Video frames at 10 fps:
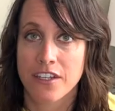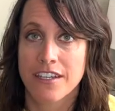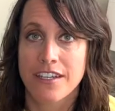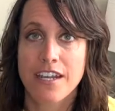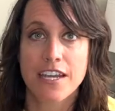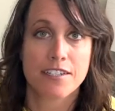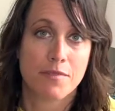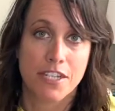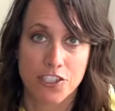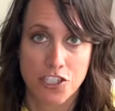Not as
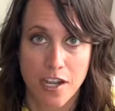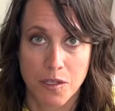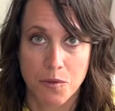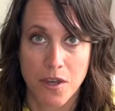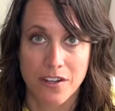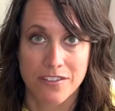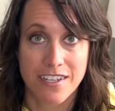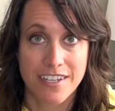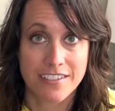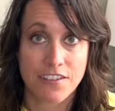many choppy waters
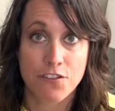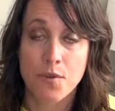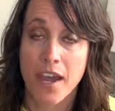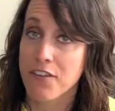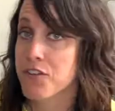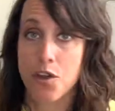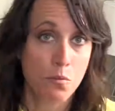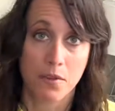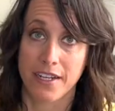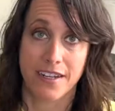as if you have no
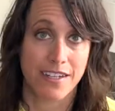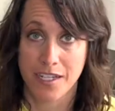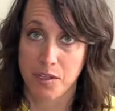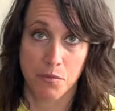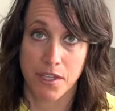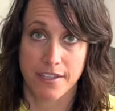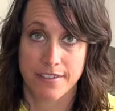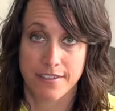plan in place.